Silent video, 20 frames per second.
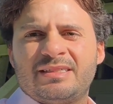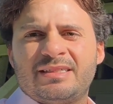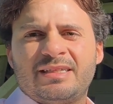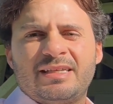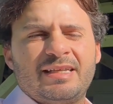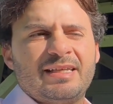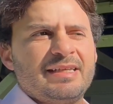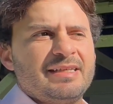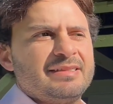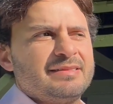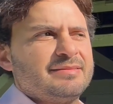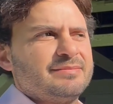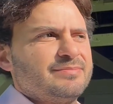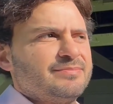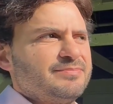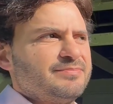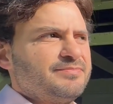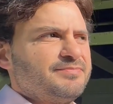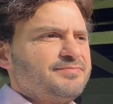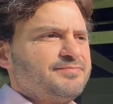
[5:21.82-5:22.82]

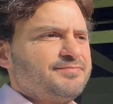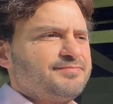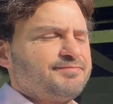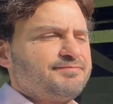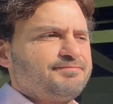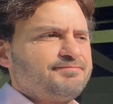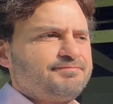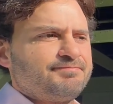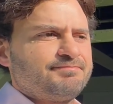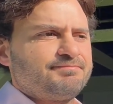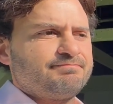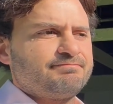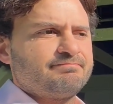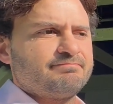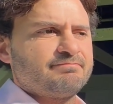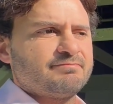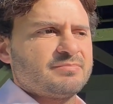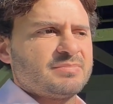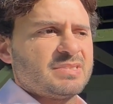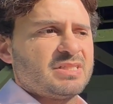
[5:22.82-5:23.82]
And
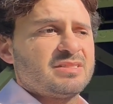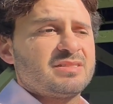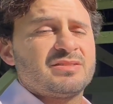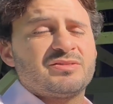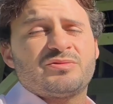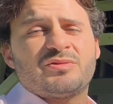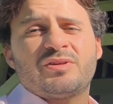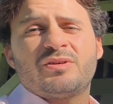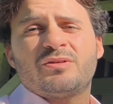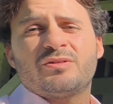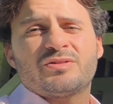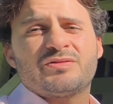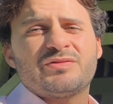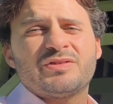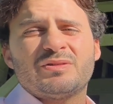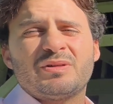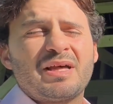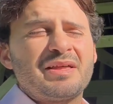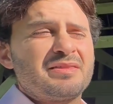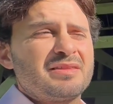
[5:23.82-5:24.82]
it's a 20 horse
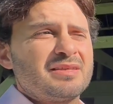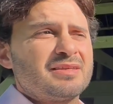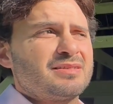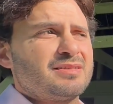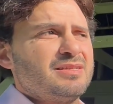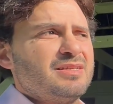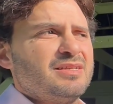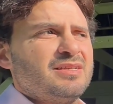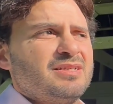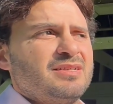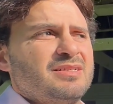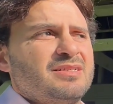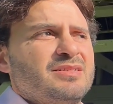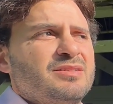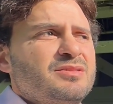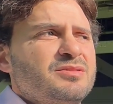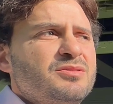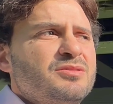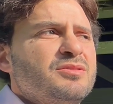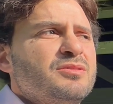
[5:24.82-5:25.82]
field. I think
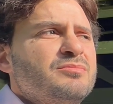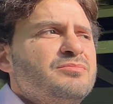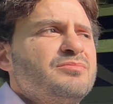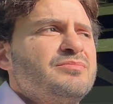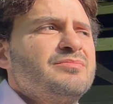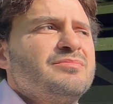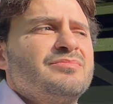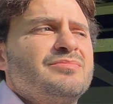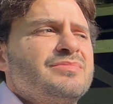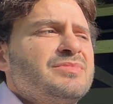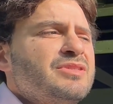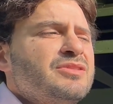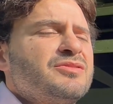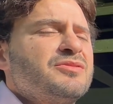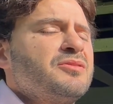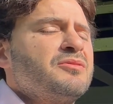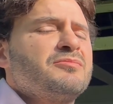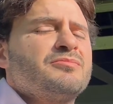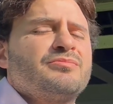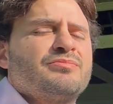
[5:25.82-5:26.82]
there's
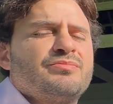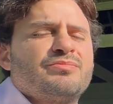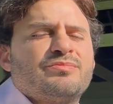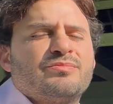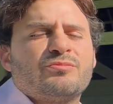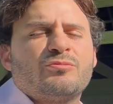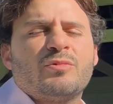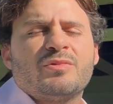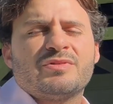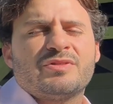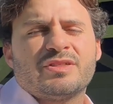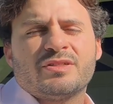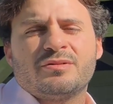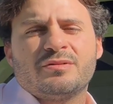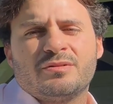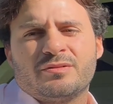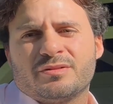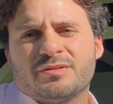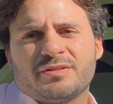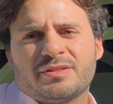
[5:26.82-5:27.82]
not one
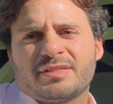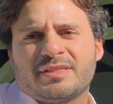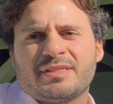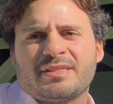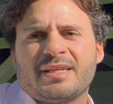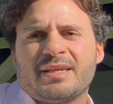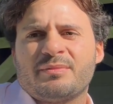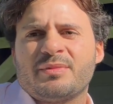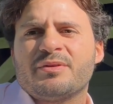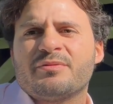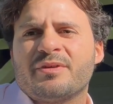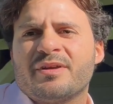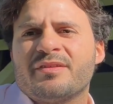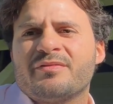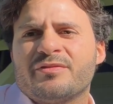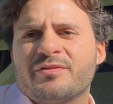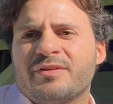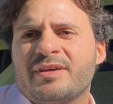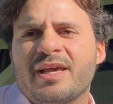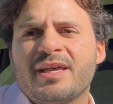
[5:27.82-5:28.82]
single horse that can be ready
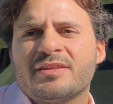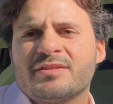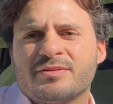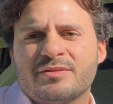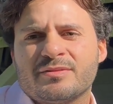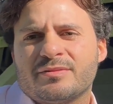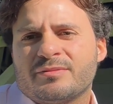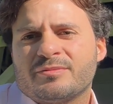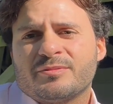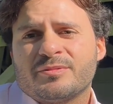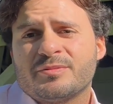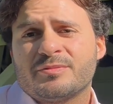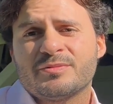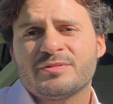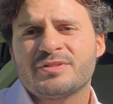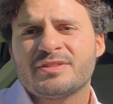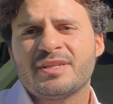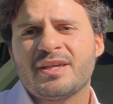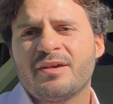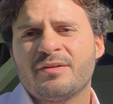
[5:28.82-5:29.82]
for that, so we will
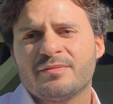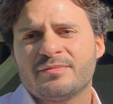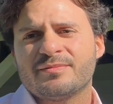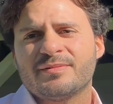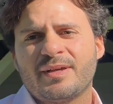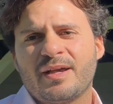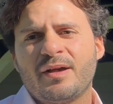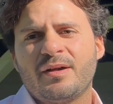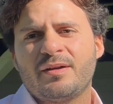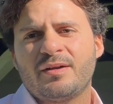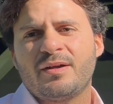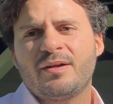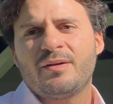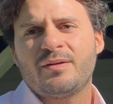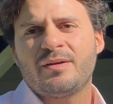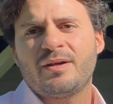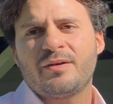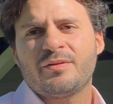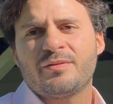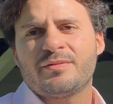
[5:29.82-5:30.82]
see how
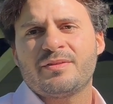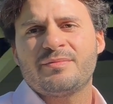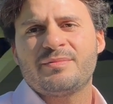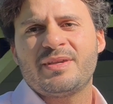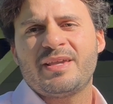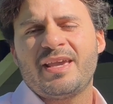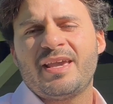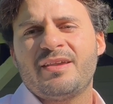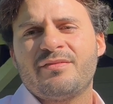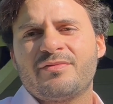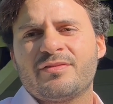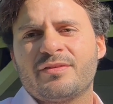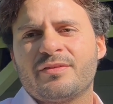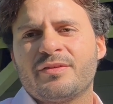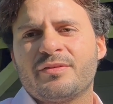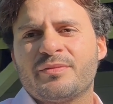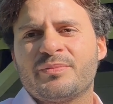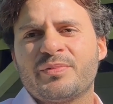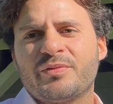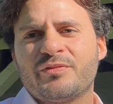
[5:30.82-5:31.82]
they behave and
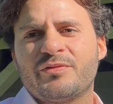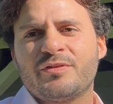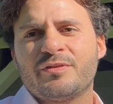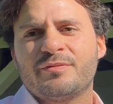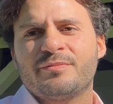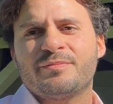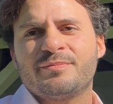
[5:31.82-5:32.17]
how they perform.